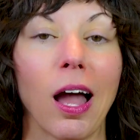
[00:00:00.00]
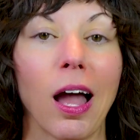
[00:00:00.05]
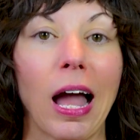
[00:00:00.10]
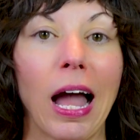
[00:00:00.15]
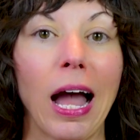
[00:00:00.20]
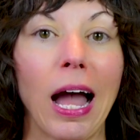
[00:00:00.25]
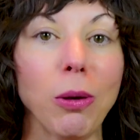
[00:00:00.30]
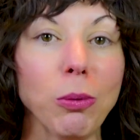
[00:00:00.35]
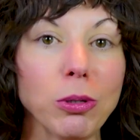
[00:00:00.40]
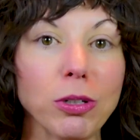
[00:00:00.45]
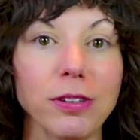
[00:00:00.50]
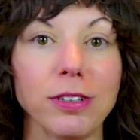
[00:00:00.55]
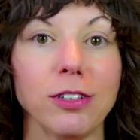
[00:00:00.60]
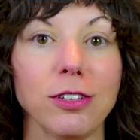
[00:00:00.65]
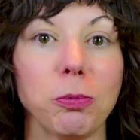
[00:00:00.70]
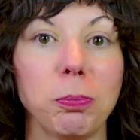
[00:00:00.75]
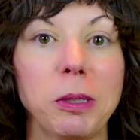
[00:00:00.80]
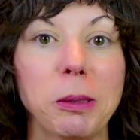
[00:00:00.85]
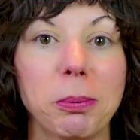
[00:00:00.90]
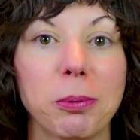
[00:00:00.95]
How are these
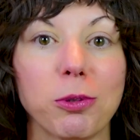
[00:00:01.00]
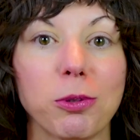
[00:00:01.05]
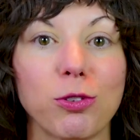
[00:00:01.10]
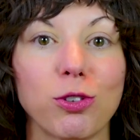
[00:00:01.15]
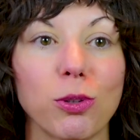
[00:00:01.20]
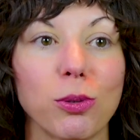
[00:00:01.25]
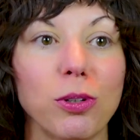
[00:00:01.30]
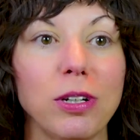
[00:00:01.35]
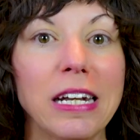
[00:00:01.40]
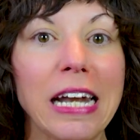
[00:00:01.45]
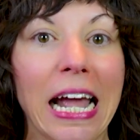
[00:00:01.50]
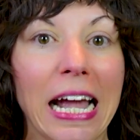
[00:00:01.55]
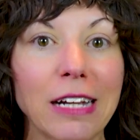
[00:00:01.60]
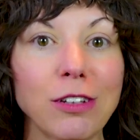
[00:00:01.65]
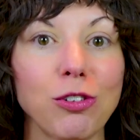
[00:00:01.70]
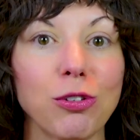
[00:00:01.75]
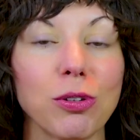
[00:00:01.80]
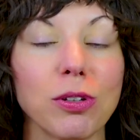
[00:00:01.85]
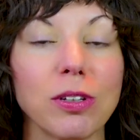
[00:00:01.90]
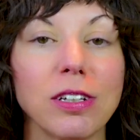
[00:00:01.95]
people so
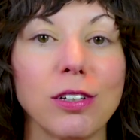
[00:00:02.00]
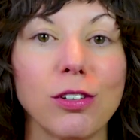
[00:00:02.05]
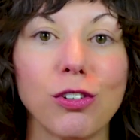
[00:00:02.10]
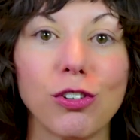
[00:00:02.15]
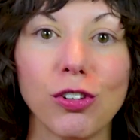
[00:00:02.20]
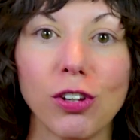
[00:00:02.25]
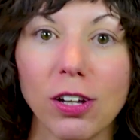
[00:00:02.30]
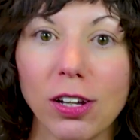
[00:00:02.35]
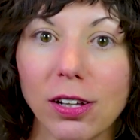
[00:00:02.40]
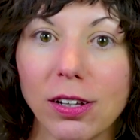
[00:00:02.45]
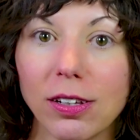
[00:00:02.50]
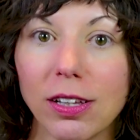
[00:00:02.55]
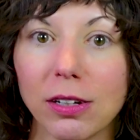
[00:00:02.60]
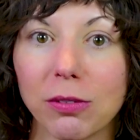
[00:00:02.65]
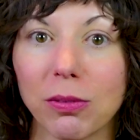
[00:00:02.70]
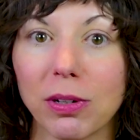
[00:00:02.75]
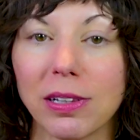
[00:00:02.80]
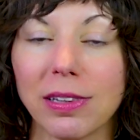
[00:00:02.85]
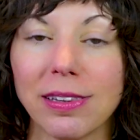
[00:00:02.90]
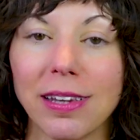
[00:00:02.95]
naturally chill and
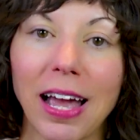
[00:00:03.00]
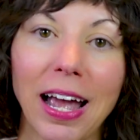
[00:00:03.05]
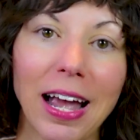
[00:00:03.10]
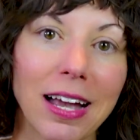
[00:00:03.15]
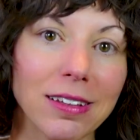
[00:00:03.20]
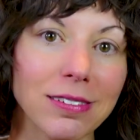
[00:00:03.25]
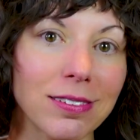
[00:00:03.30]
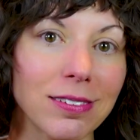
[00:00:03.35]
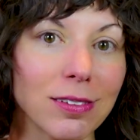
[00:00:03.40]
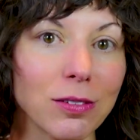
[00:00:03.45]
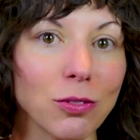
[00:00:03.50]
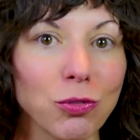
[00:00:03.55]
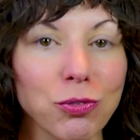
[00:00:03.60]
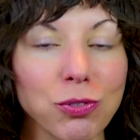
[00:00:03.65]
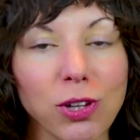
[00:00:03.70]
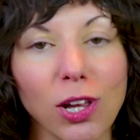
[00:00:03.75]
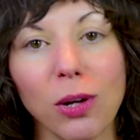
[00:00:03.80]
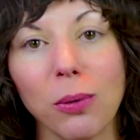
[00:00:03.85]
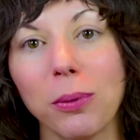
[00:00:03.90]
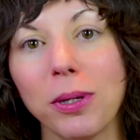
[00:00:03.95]
relaxed and
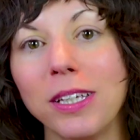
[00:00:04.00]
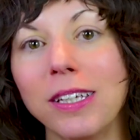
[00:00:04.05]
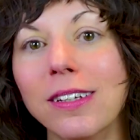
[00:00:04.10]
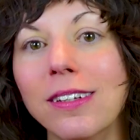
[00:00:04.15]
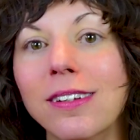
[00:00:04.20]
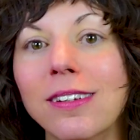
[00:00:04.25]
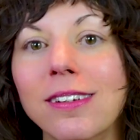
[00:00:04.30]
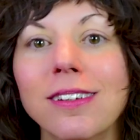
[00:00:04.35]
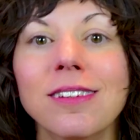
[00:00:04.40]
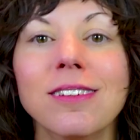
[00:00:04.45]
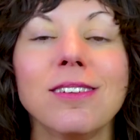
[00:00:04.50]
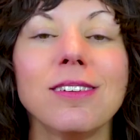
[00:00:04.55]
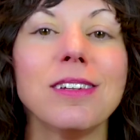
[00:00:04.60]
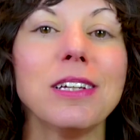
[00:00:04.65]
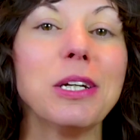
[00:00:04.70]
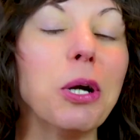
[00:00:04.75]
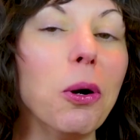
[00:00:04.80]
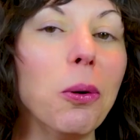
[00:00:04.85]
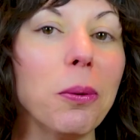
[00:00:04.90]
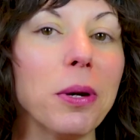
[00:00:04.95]
flowy and
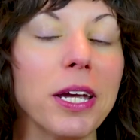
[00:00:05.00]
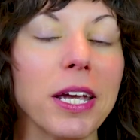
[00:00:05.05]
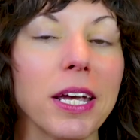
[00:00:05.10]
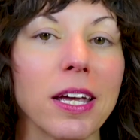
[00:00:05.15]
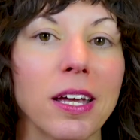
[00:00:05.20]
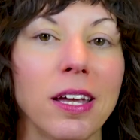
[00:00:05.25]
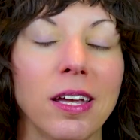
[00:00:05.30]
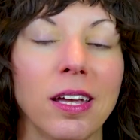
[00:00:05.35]
easygoing?